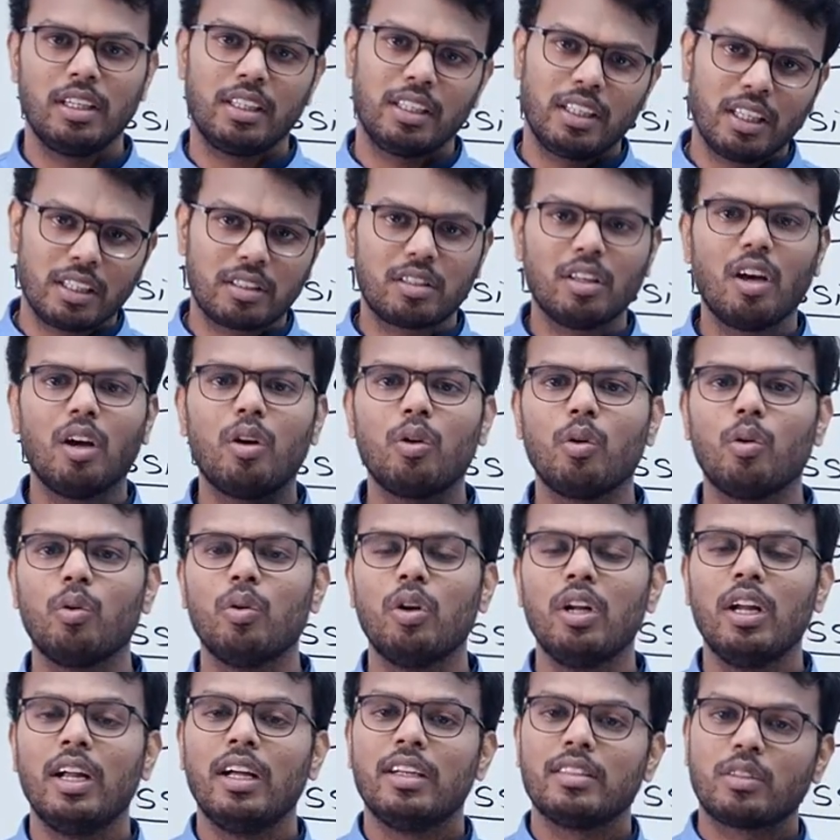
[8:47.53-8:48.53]
Yes or no?
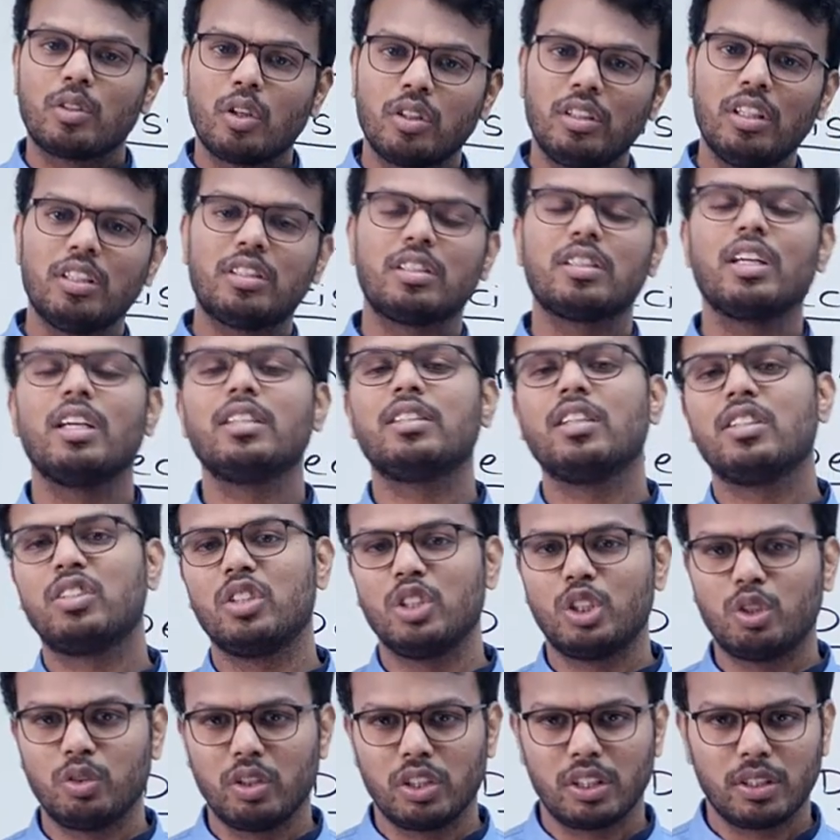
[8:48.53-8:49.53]
So this is the
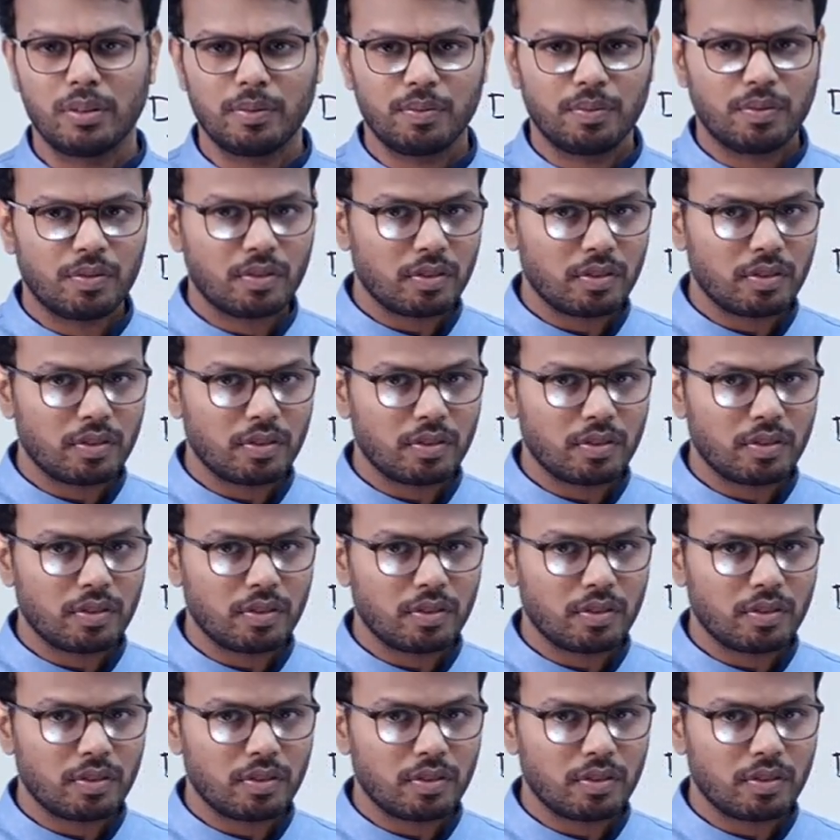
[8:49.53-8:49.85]
situation.